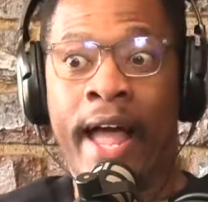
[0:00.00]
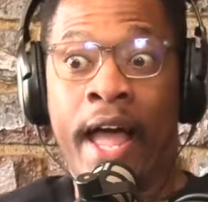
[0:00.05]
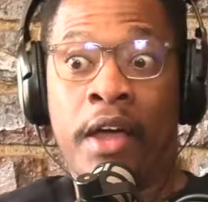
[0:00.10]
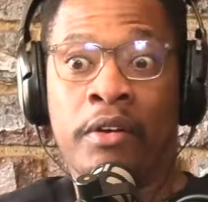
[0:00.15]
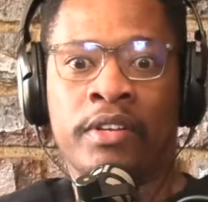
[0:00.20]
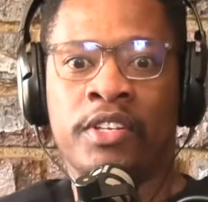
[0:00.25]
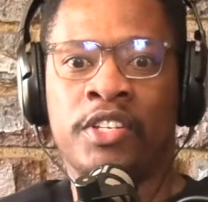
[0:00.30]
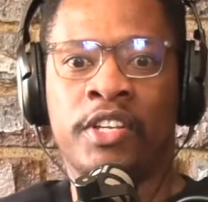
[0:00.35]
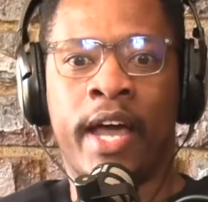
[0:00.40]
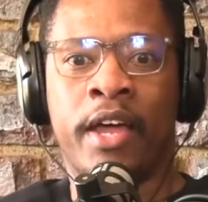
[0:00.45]

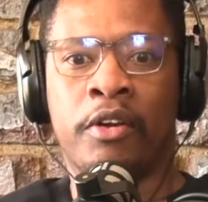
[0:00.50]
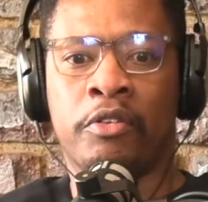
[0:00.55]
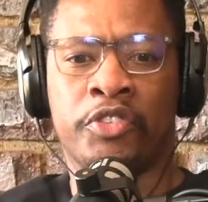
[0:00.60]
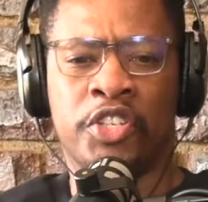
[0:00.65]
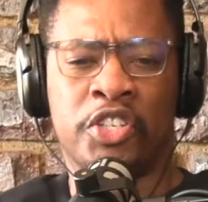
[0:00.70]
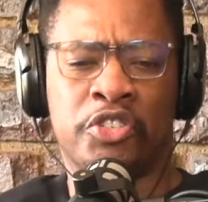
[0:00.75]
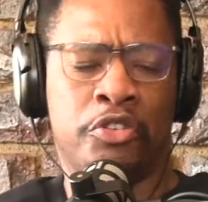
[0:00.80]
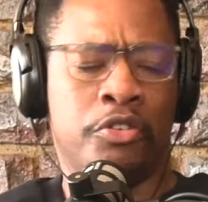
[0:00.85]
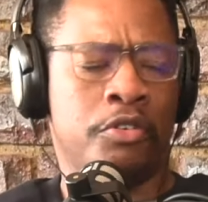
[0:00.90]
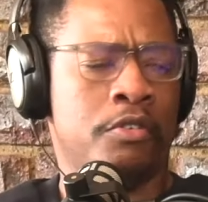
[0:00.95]
out, out of
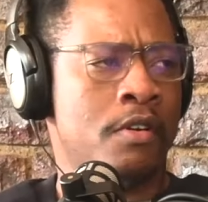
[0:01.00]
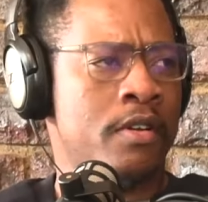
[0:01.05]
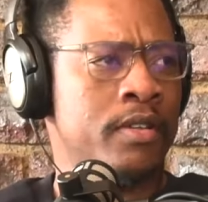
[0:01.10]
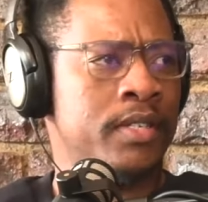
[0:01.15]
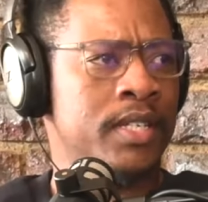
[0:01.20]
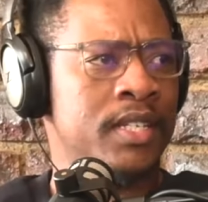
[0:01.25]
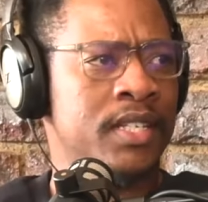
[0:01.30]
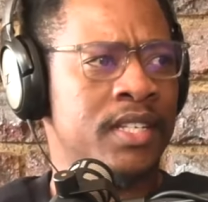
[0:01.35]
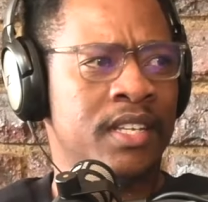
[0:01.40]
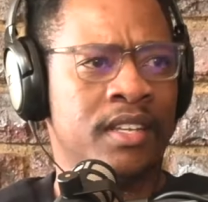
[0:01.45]
just
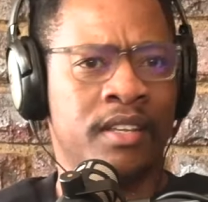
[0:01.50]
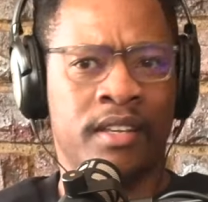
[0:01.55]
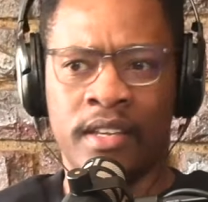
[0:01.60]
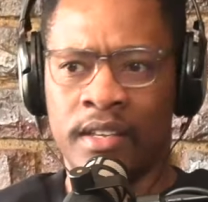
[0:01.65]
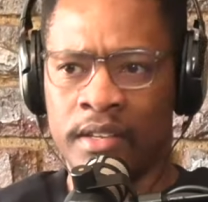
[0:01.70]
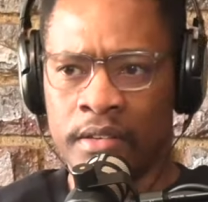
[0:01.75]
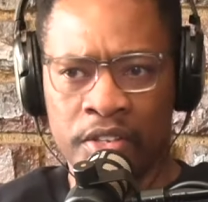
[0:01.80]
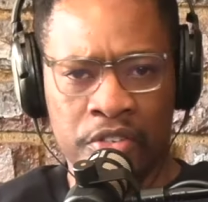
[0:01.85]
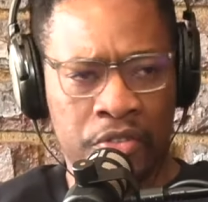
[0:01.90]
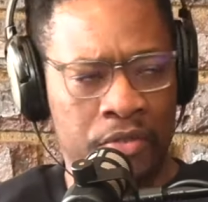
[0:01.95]
curiosity
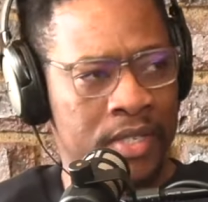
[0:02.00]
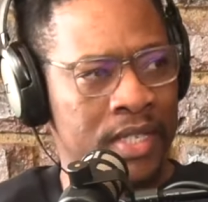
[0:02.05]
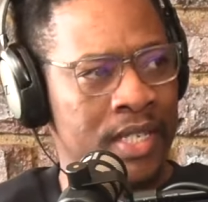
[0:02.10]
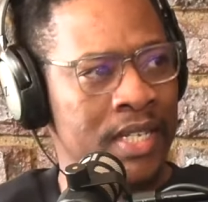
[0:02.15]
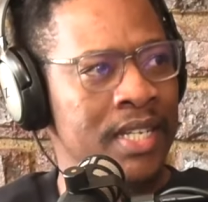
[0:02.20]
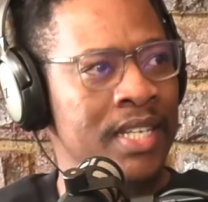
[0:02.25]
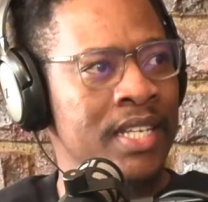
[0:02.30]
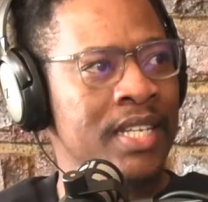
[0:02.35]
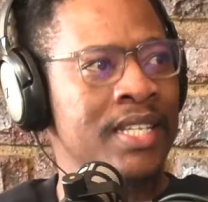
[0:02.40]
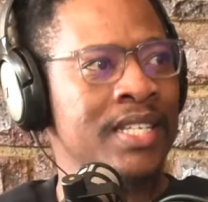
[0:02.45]
mm. into
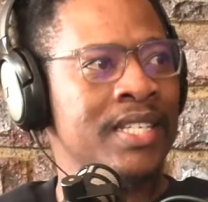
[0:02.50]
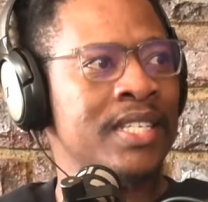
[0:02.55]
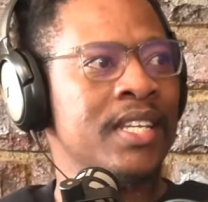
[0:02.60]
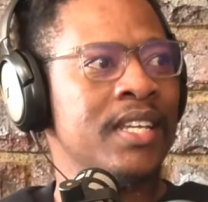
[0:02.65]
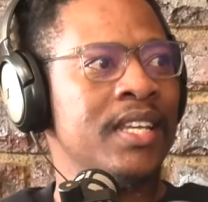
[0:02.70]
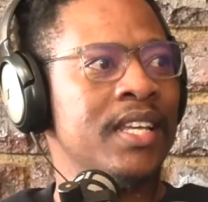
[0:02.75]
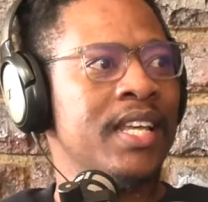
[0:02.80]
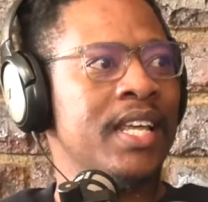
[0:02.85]
CDs.